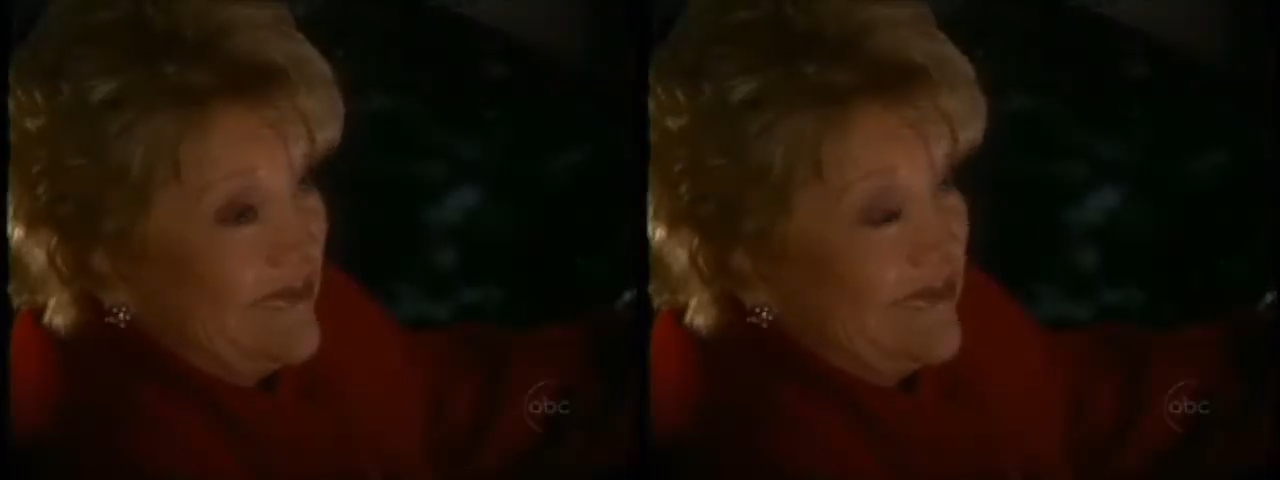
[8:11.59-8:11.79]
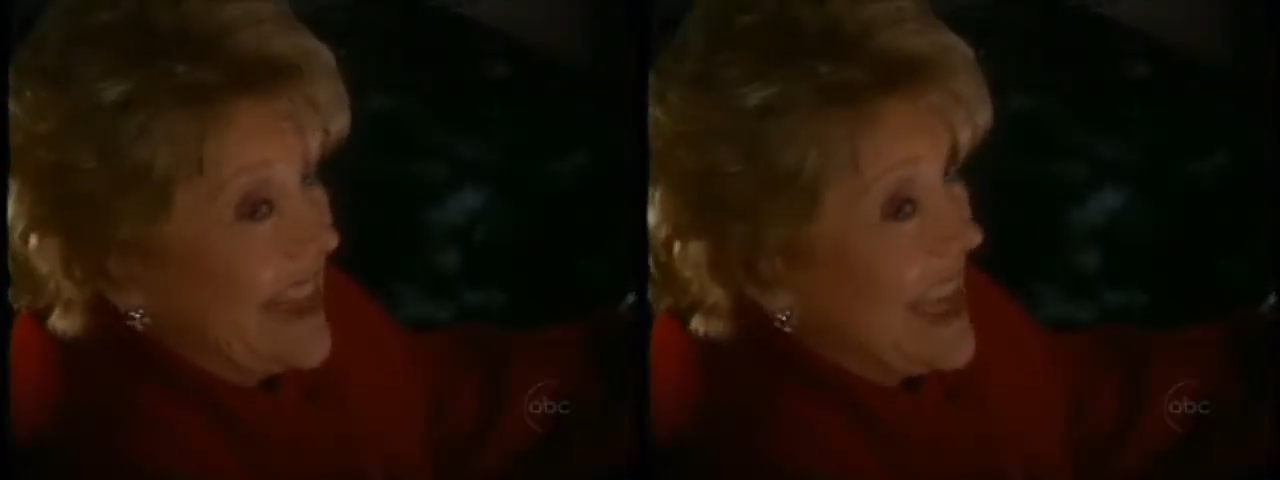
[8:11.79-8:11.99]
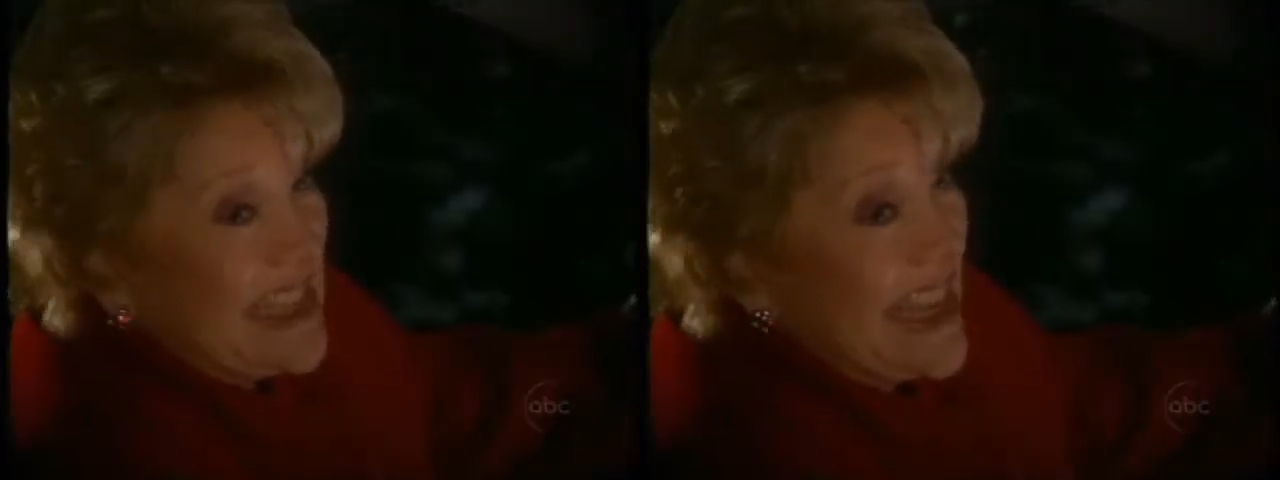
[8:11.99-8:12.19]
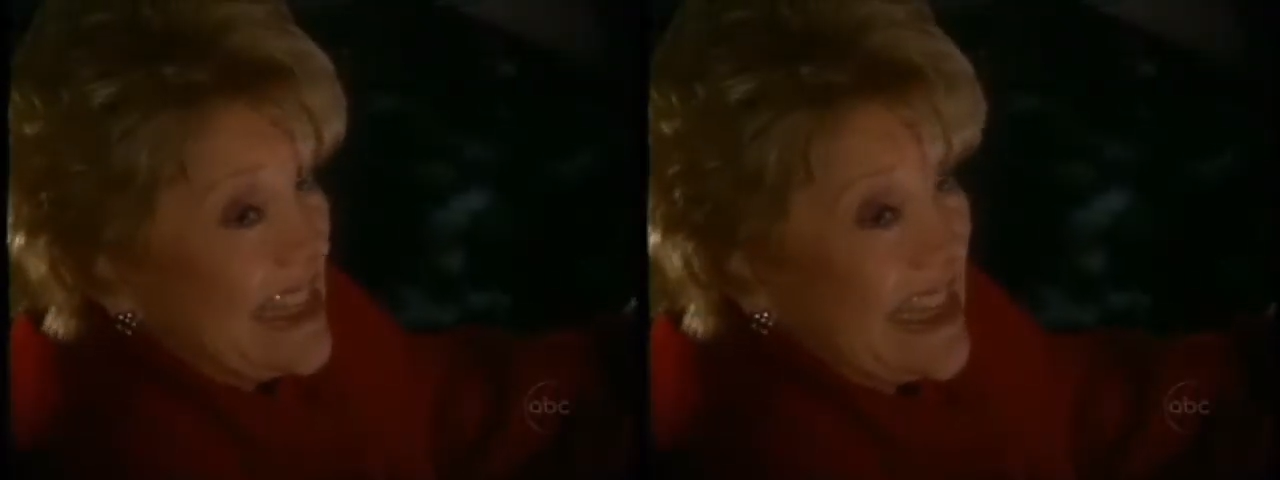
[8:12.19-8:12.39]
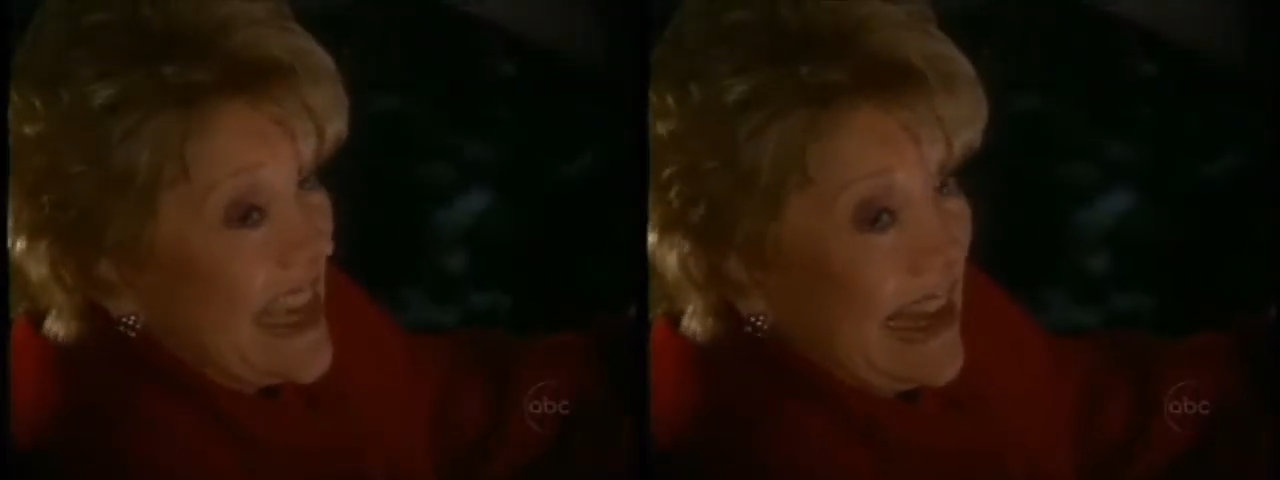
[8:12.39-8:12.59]
That's not
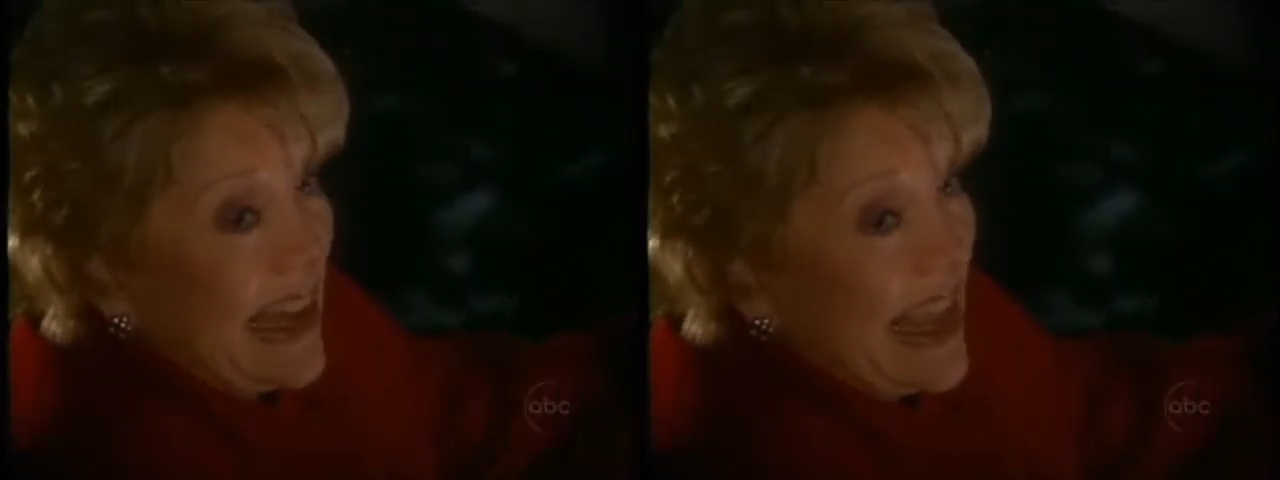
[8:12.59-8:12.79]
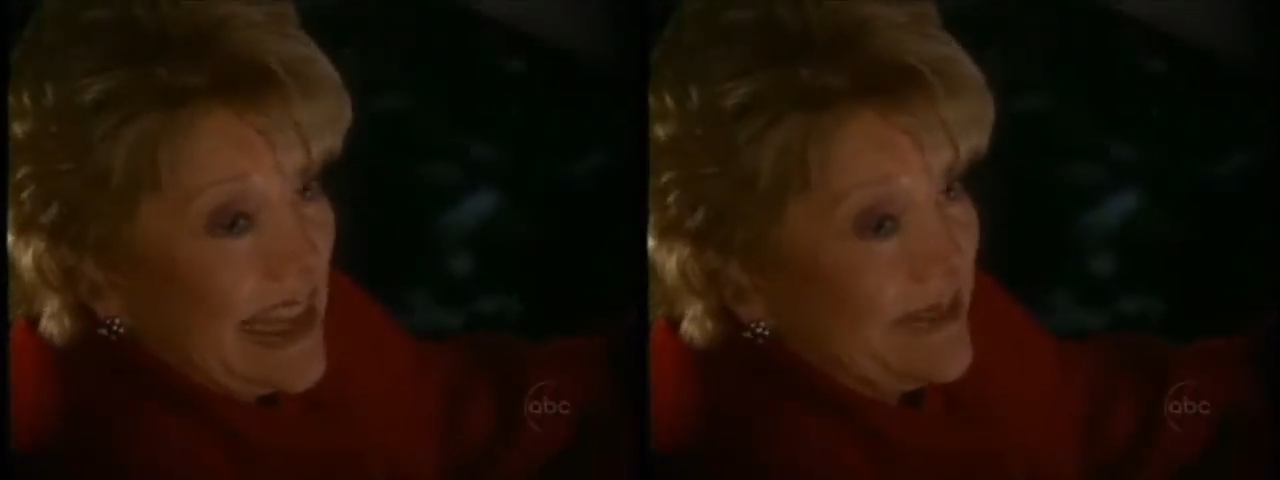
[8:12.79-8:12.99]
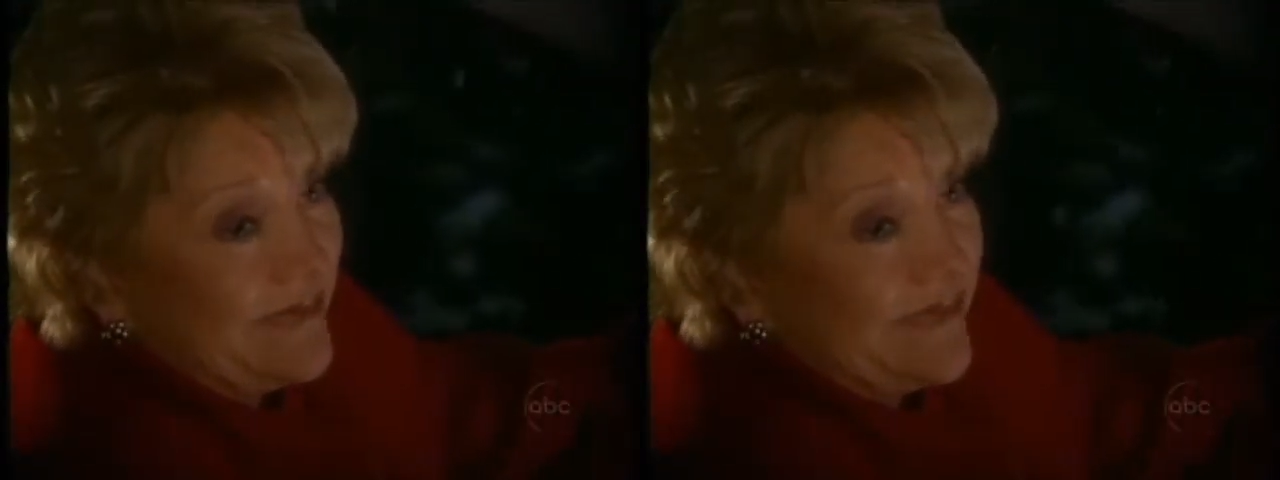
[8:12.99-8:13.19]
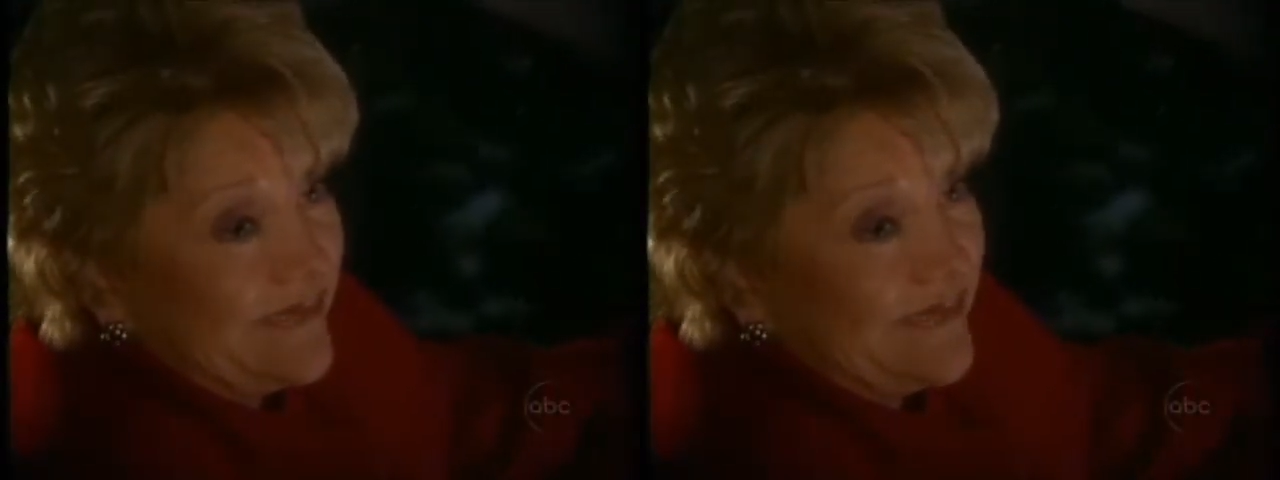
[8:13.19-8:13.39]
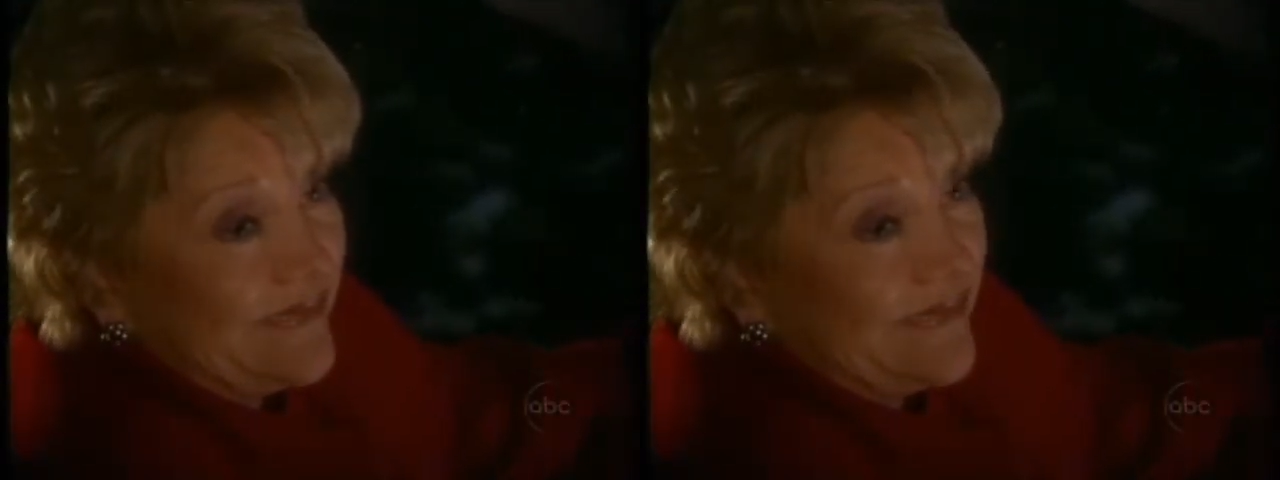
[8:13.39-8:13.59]
saying a lot.
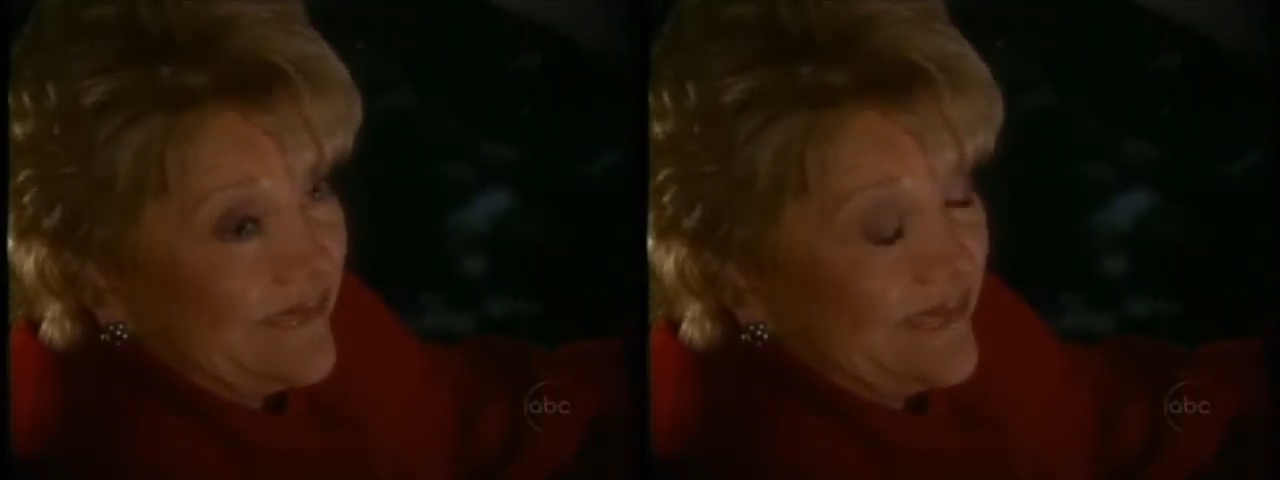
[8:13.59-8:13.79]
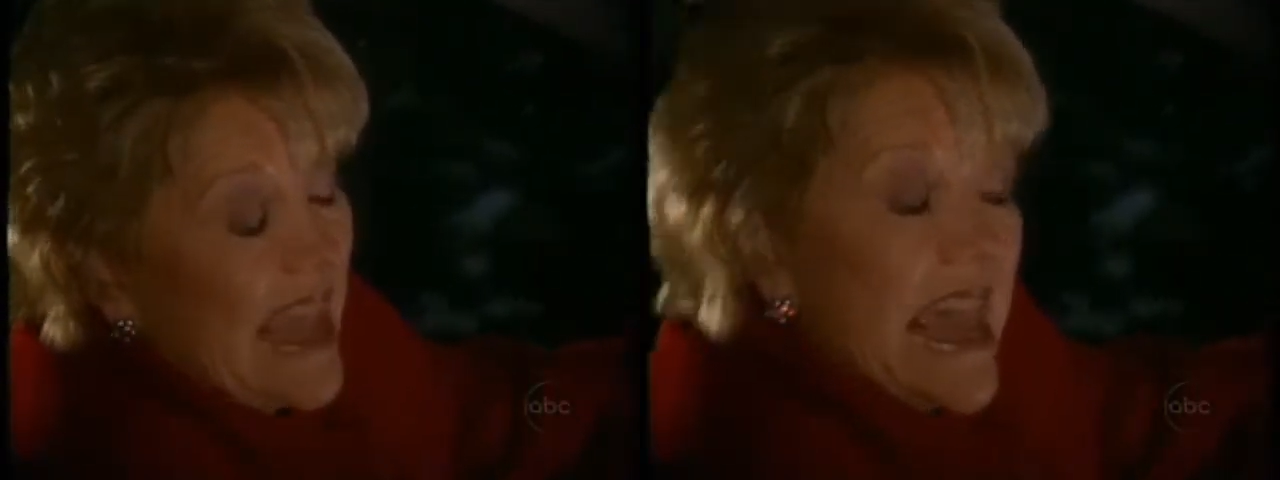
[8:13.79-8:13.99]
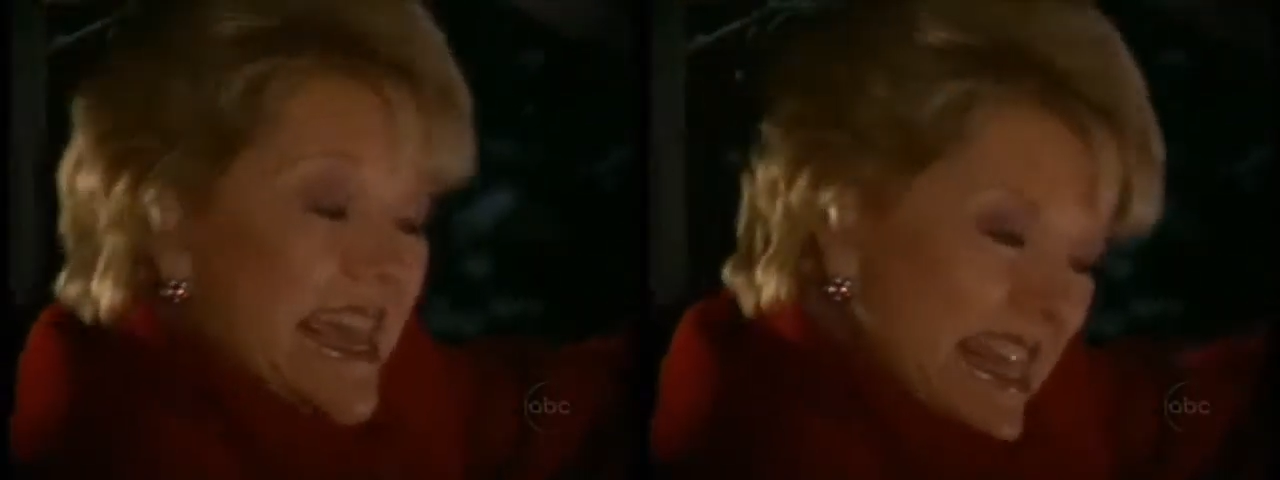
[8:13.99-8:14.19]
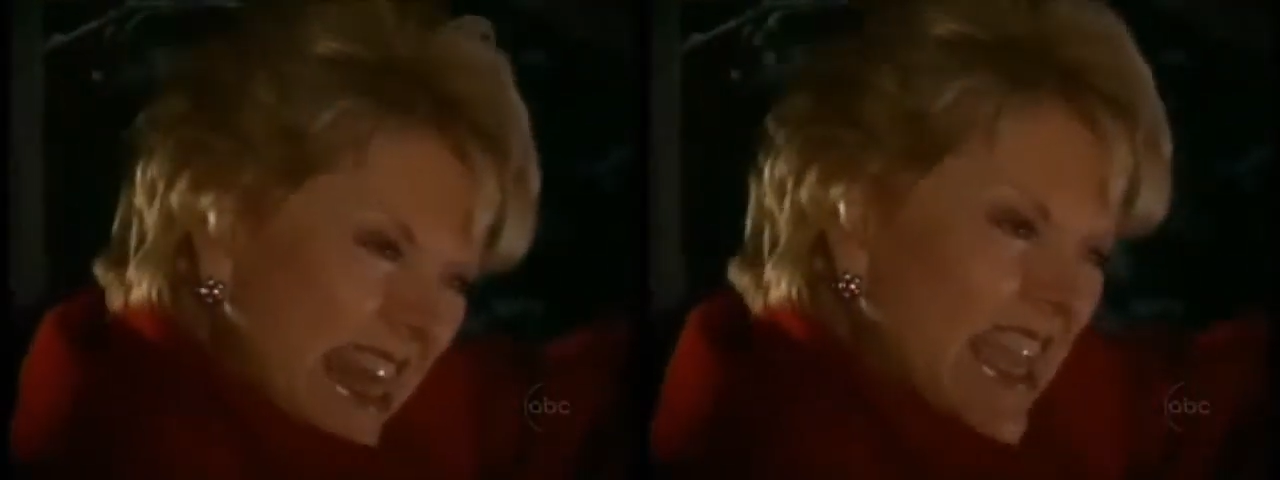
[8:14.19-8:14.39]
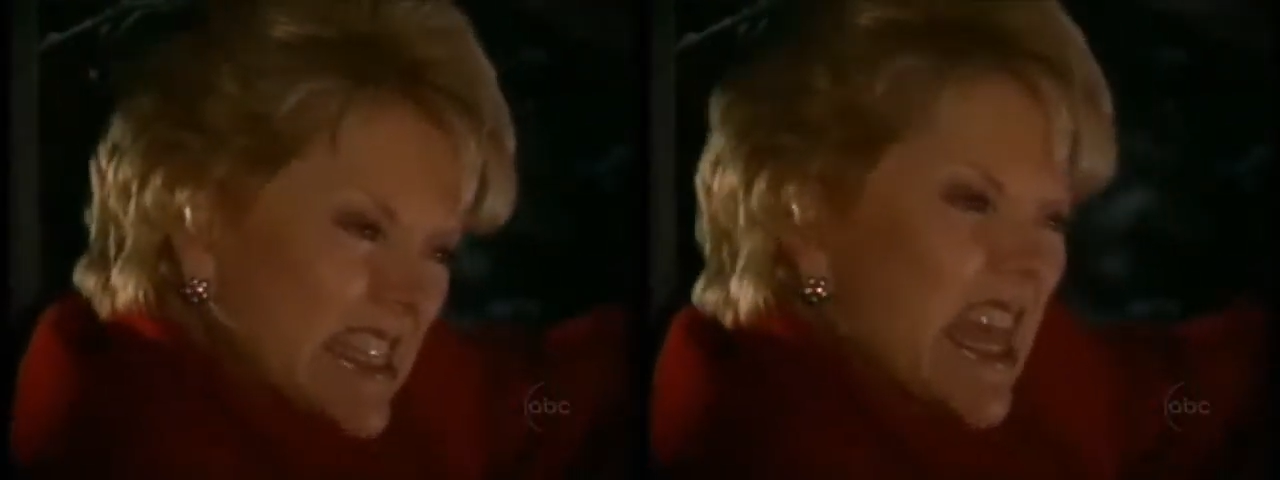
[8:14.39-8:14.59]
Thing is,